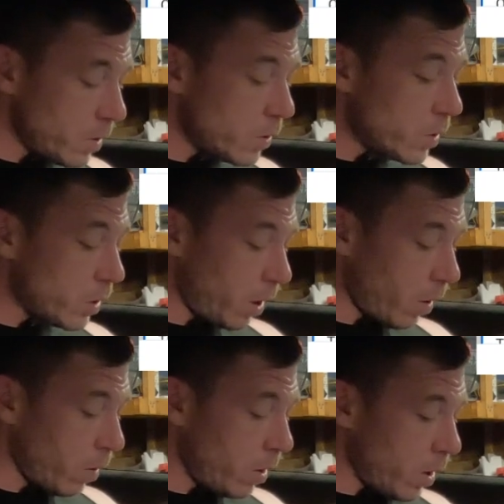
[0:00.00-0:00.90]

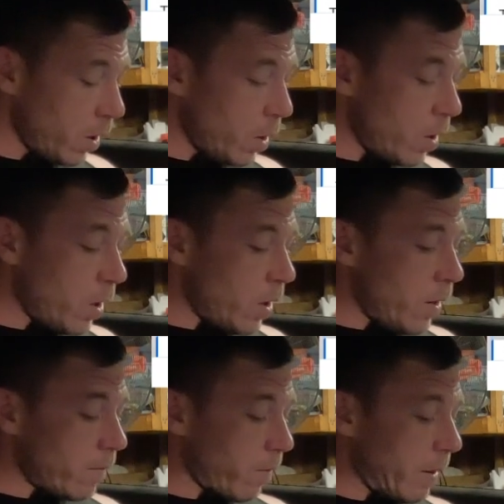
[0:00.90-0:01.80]
So,
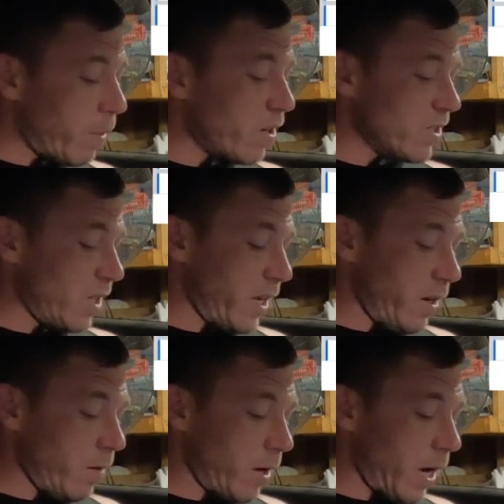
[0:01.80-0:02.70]
for me personally,
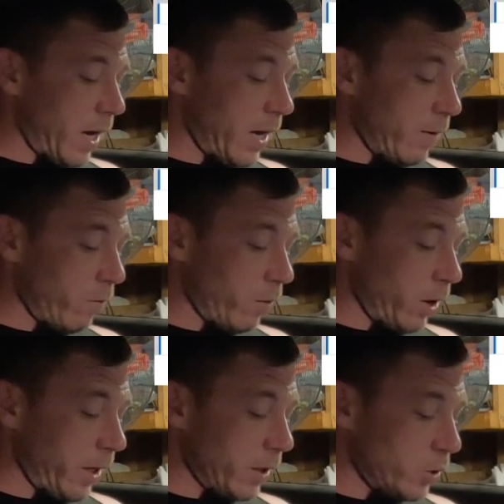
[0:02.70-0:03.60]
I
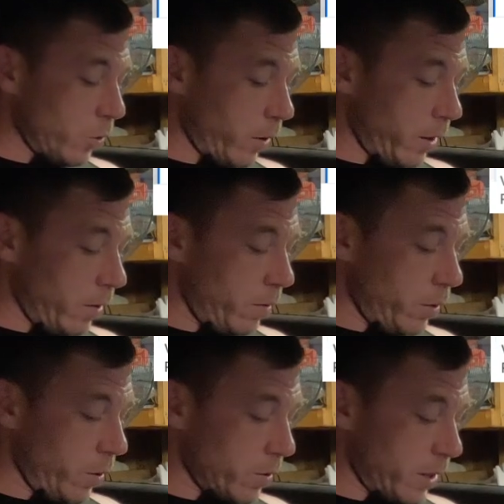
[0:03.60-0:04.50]
really enjoy
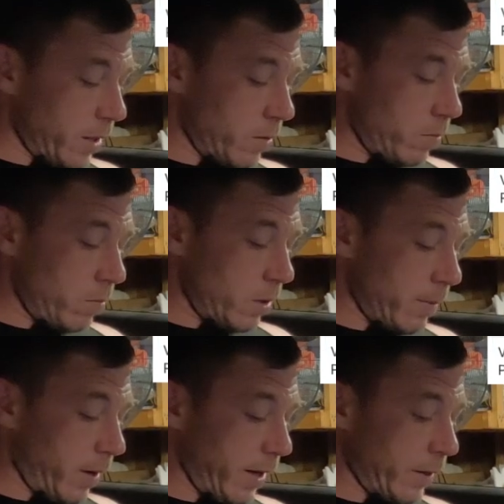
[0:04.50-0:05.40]
using the
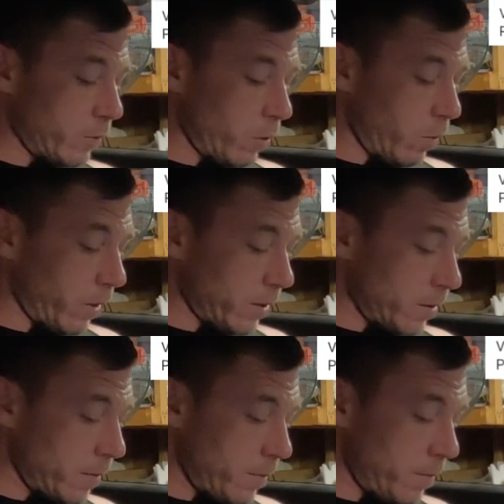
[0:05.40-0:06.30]
body control ones.
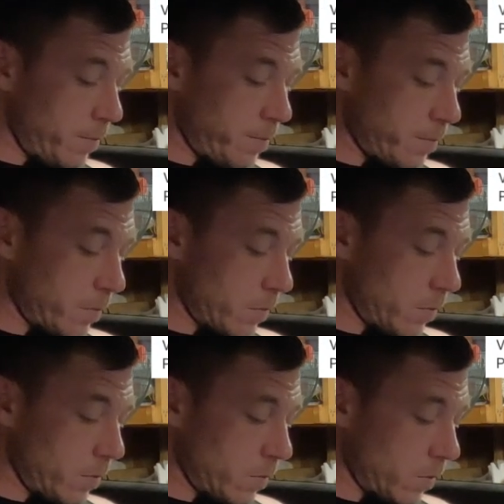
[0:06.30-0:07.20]

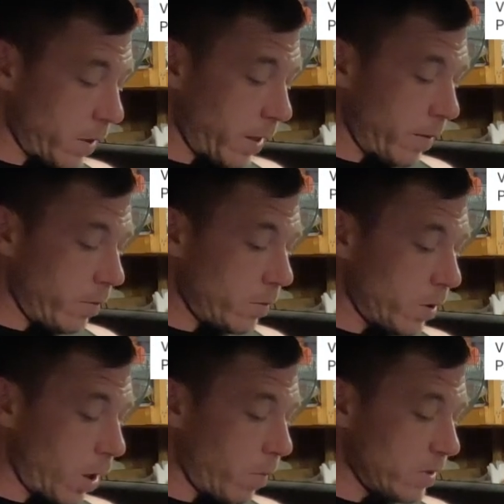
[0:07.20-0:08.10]
Okay, so
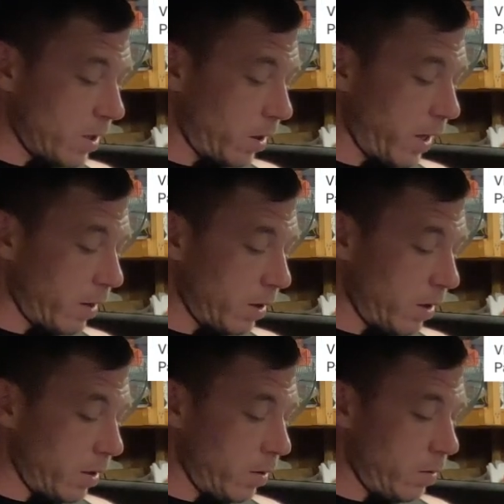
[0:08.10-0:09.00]
I'm going to select
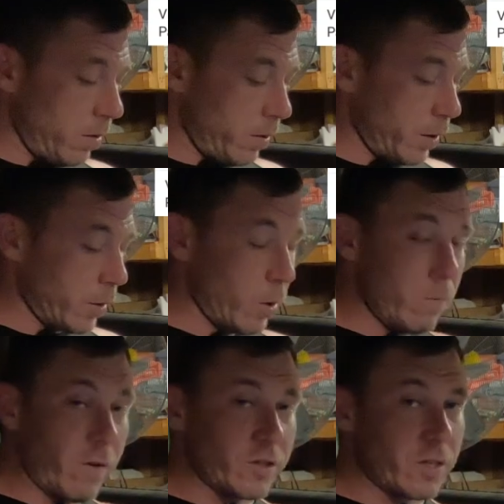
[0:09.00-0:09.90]
the coupe
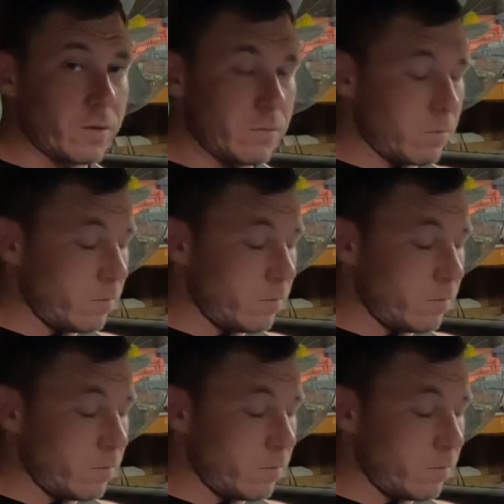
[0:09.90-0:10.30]
version.